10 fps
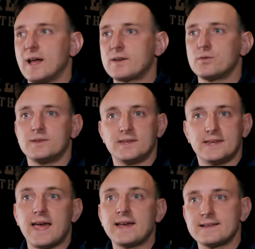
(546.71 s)
like to
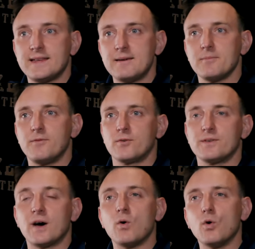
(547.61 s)
thank them for
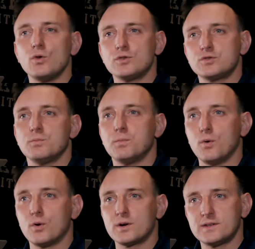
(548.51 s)
the all
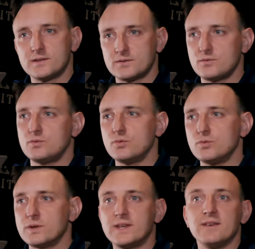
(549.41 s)
support
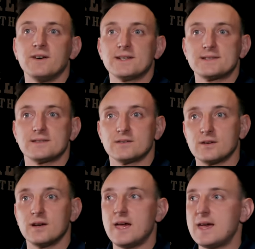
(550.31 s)
to give us
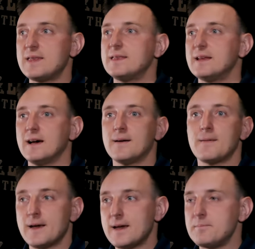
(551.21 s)

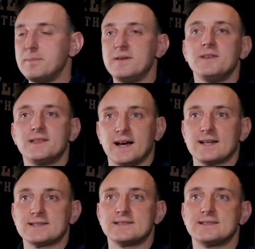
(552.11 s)
and be with
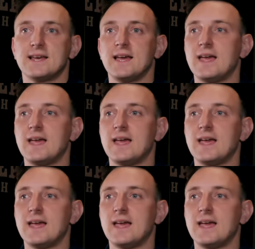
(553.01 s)
us